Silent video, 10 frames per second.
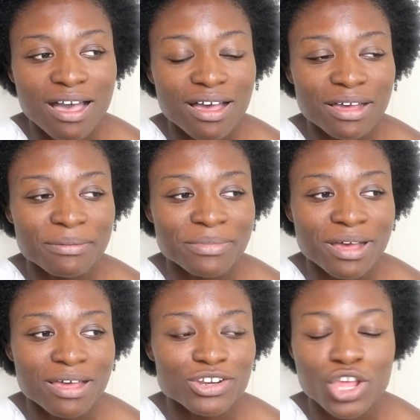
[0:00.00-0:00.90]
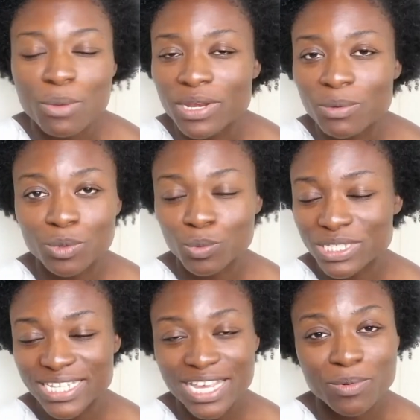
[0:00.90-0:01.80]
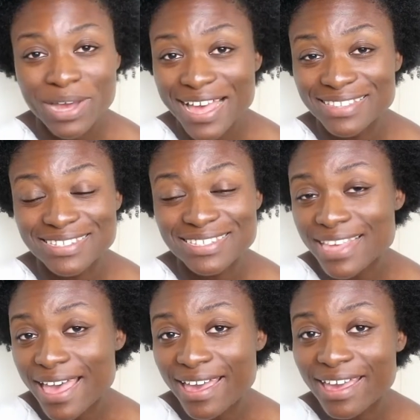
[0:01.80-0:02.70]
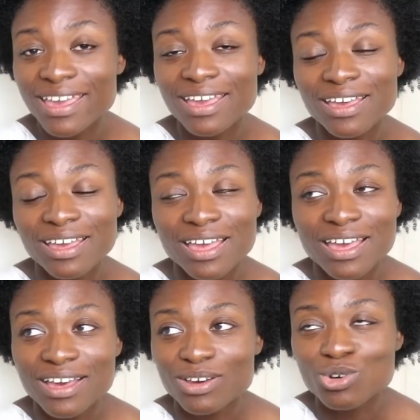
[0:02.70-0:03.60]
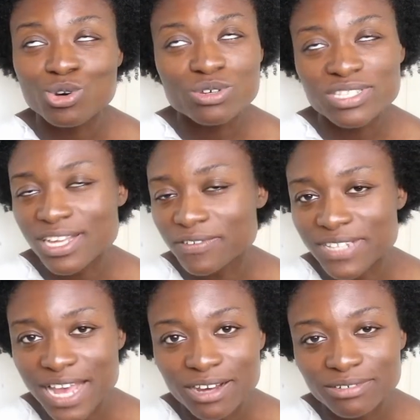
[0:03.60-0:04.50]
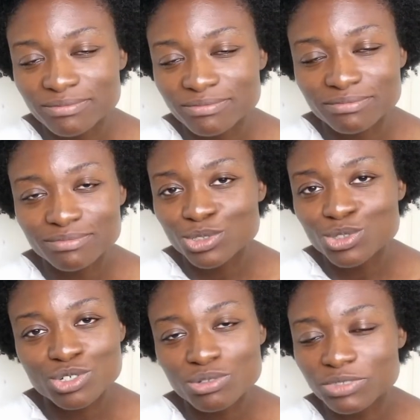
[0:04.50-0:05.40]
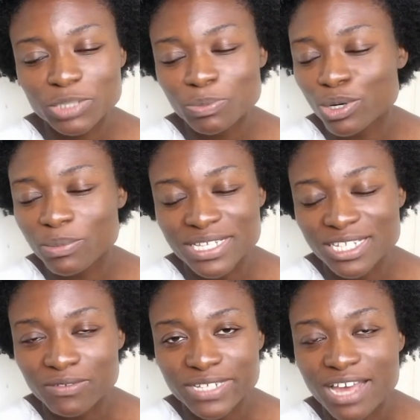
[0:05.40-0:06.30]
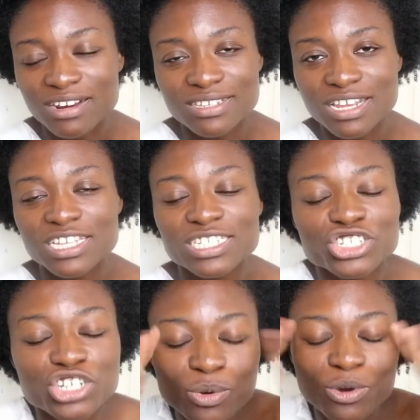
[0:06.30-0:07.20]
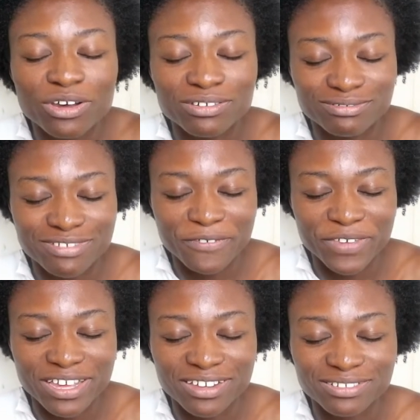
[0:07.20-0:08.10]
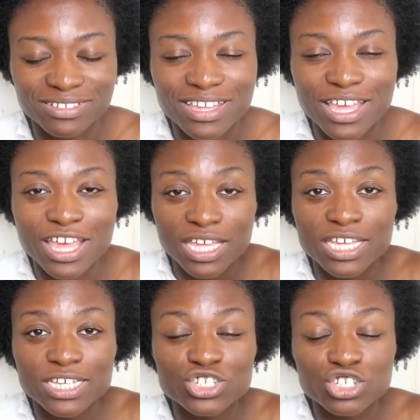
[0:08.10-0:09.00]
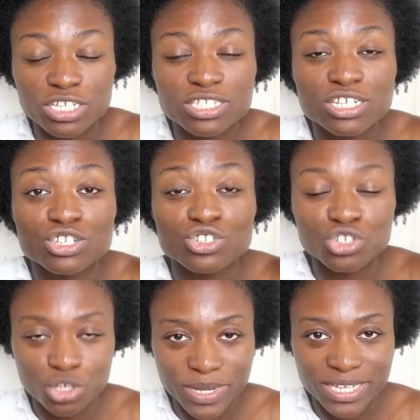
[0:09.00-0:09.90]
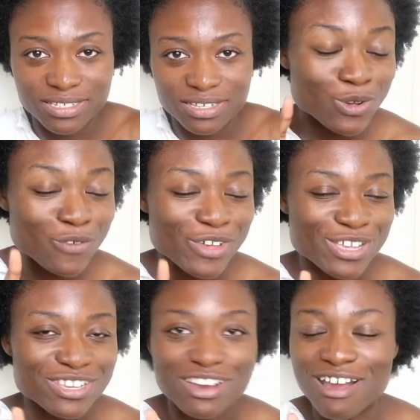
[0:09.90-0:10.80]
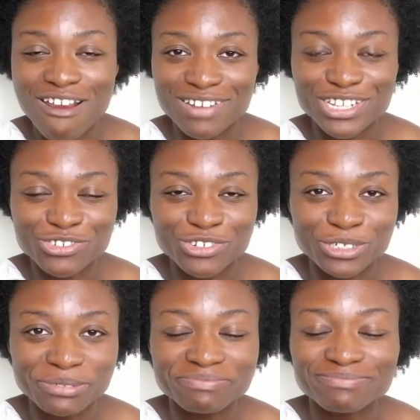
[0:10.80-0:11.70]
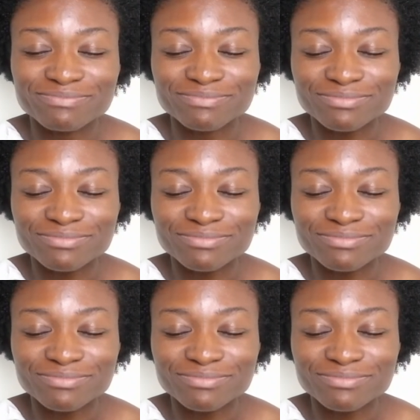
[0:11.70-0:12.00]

um, nobody would want to hear what I had to say, all self-doubt. All just put myself down. I was like, do you know what, Ethea? Just do it. Two of those are currently true